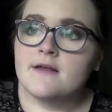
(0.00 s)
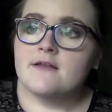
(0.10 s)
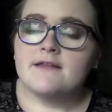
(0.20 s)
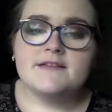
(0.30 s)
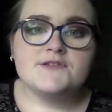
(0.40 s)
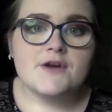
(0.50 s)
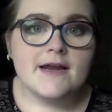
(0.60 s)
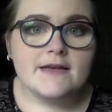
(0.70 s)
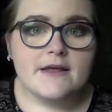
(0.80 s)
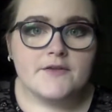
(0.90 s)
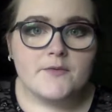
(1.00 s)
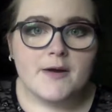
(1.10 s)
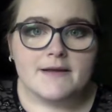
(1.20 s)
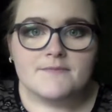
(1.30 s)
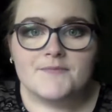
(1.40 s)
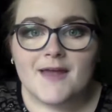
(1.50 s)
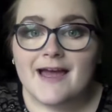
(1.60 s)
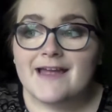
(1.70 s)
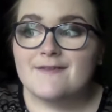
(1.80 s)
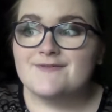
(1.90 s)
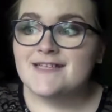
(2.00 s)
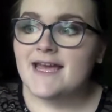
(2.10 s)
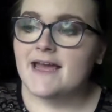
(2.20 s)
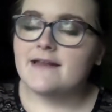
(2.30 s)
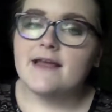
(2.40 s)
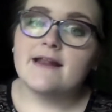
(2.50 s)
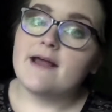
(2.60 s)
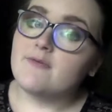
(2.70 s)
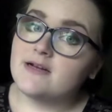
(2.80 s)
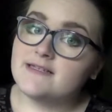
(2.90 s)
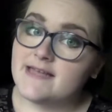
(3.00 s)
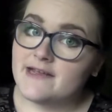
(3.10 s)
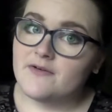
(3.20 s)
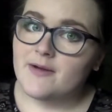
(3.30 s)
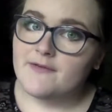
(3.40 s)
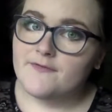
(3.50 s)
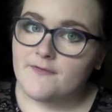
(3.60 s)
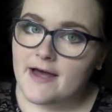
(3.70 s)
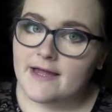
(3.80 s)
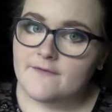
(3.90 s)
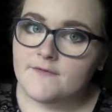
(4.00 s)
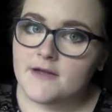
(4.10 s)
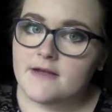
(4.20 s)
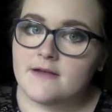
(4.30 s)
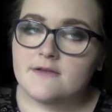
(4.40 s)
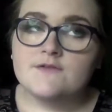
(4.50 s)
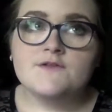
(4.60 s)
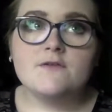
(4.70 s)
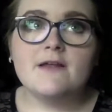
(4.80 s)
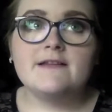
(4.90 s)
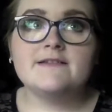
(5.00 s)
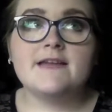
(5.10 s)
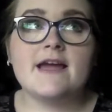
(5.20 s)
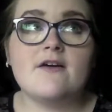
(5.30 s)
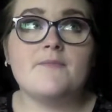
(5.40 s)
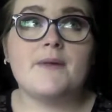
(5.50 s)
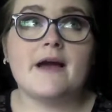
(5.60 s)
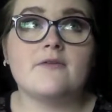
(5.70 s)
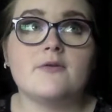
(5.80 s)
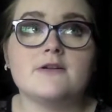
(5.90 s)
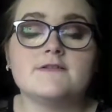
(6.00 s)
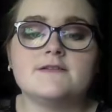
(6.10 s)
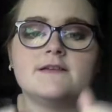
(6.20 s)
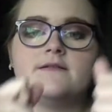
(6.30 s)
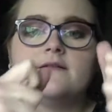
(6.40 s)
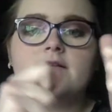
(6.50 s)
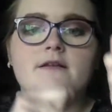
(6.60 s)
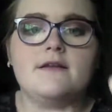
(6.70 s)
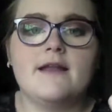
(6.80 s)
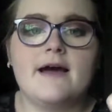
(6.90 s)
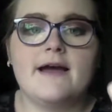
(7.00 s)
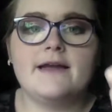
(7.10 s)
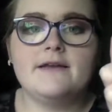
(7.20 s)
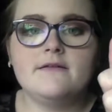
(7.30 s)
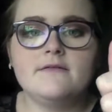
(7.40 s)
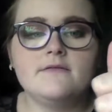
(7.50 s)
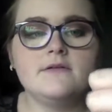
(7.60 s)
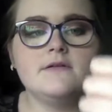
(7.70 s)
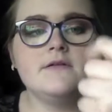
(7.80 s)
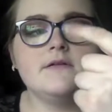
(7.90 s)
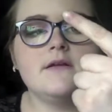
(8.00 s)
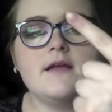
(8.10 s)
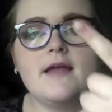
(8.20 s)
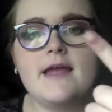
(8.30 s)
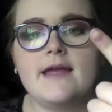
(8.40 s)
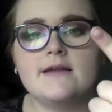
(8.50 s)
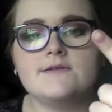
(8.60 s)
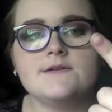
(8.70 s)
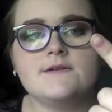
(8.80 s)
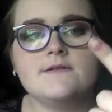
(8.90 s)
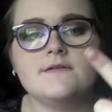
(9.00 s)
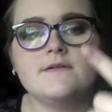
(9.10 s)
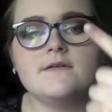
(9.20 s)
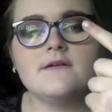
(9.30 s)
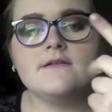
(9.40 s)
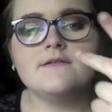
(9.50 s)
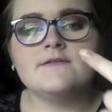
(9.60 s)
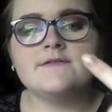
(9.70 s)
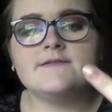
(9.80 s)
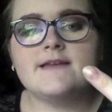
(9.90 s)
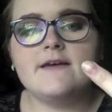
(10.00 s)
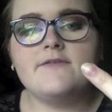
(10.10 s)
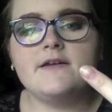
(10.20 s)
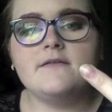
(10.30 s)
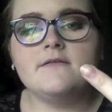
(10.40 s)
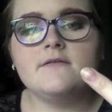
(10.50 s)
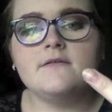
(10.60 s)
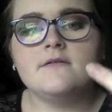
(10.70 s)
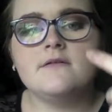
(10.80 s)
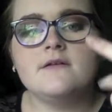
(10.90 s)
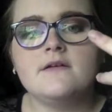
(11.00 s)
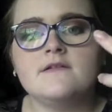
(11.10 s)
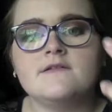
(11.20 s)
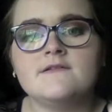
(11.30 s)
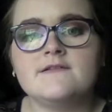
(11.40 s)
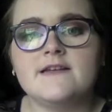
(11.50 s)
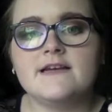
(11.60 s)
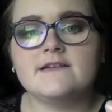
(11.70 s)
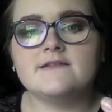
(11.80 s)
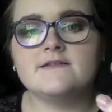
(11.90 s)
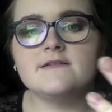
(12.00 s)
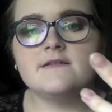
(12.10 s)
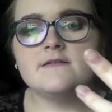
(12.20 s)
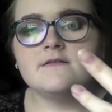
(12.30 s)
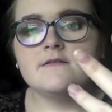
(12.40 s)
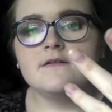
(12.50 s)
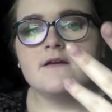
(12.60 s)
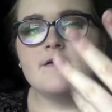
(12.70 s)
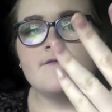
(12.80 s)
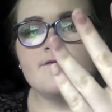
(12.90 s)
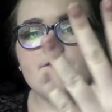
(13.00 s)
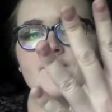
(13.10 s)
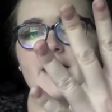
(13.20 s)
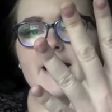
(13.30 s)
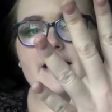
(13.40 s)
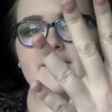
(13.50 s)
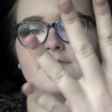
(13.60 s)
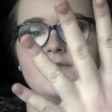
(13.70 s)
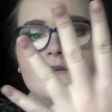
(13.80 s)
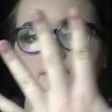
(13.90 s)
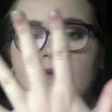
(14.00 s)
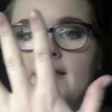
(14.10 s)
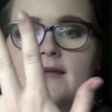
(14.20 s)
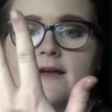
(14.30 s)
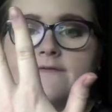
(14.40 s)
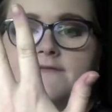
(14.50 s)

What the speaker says: Let's try another one. I have 10 and I want to take away 5. So let's count backwards. 9, 8, 7, 6, 5. Okay, I've